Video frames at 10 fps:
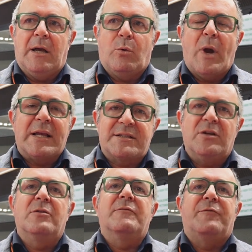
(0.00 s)

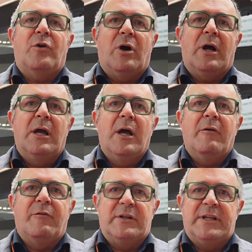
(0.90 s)
questions for
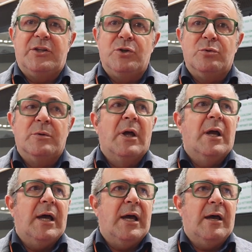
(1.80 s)
the
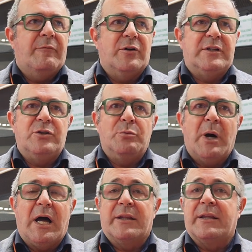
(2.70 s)
new
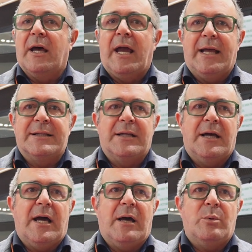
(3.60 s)
month, and
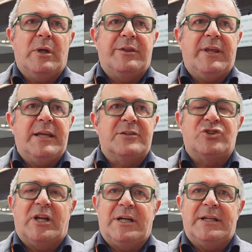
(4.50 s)
we think
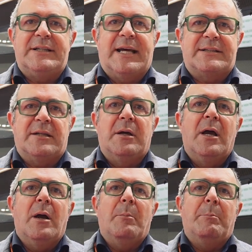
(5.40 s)
generally that
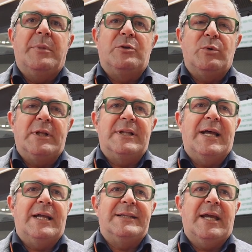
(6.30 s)
between
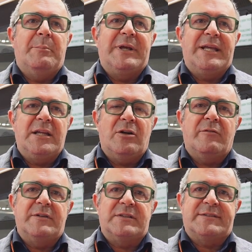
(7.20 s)
the beginning
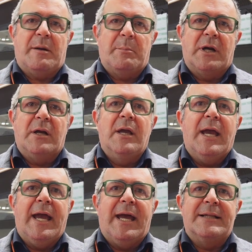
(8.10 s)
of the summer
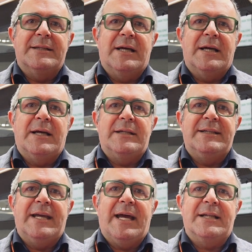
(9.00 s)
and
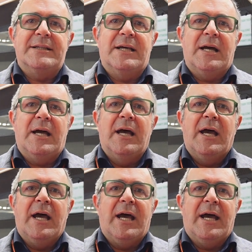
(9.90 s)
the end
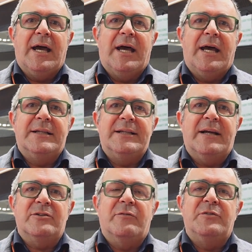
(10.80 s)

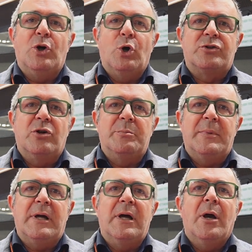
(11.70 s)
of the
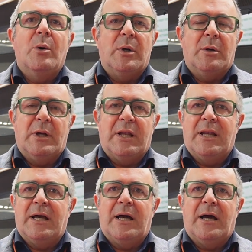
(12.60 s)
autumn, we will
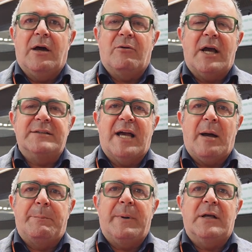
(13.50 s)
rise
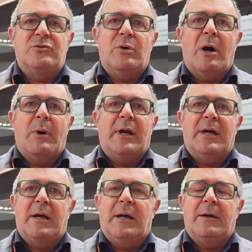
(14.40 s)
up to
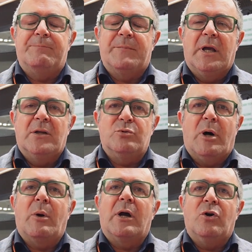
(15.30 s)

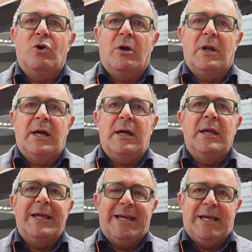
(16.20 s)
our goal
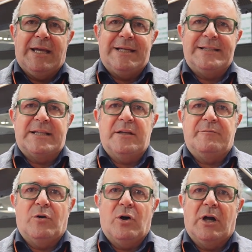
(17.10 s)
in Italy
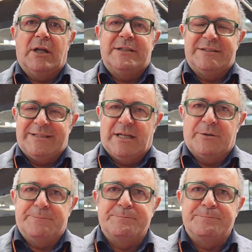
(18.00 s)
for this year.